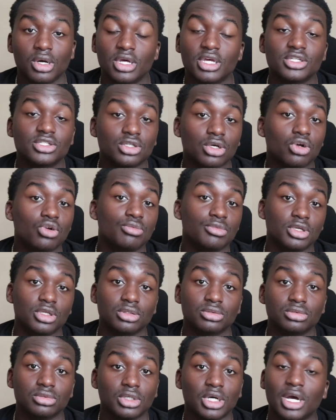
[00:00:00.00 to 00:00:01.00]
It sold me.
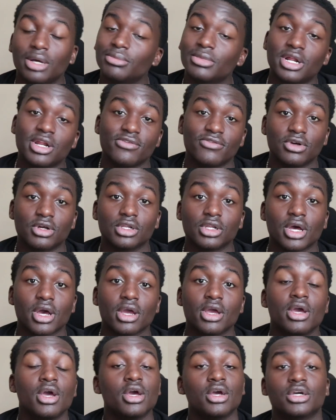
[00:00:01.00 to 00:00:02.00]
I'm not even gonna
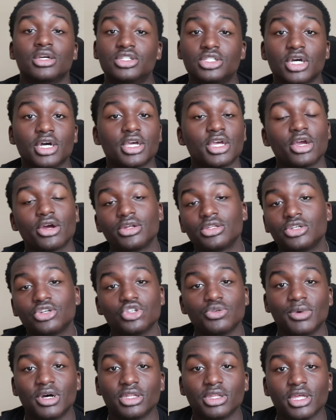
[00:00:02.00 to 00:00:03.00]
lie. Kentucky, I already
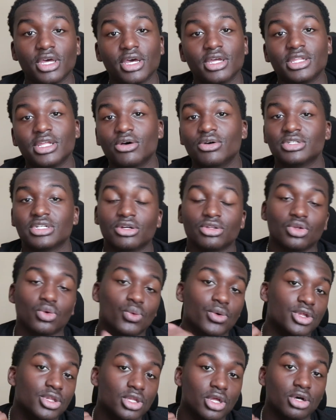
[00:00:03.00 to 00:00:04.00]
told you about that. That was out
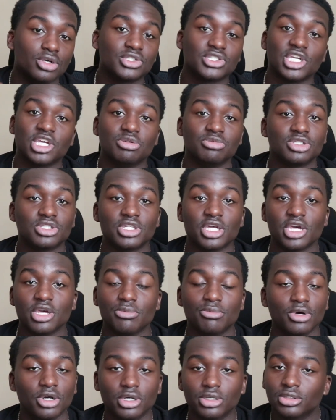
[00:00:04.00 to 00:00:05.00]
the window, same
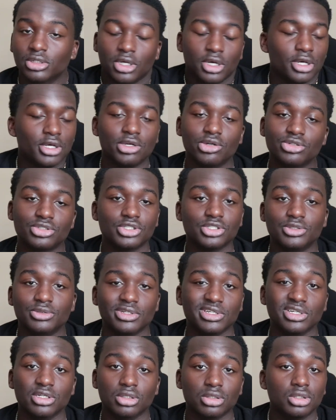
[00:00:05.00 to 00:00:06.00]
state, but it was
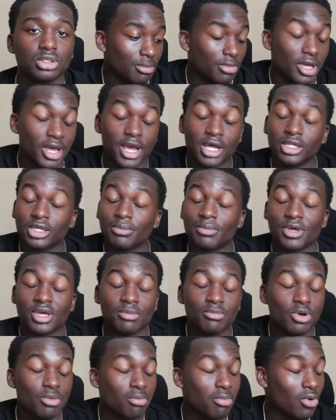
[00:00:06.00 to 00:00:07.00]
just, eh. But
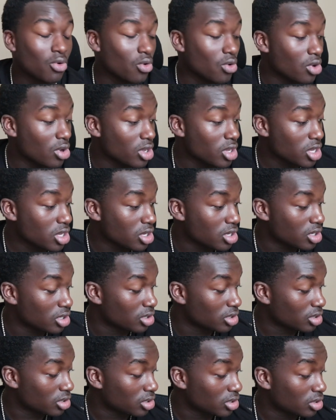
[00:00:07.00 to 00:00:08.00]
Alabama, boy.